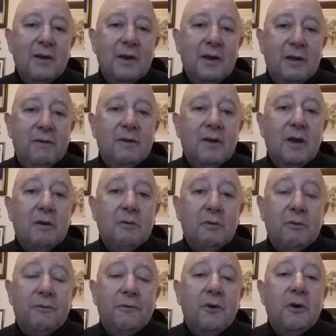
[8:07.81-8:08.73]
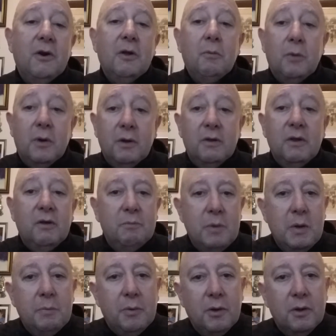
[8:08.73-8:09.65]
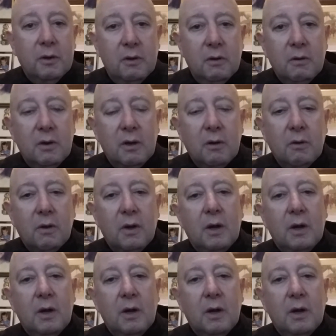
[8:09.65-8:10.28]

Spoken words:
Let's say I was referring one of these people that you know.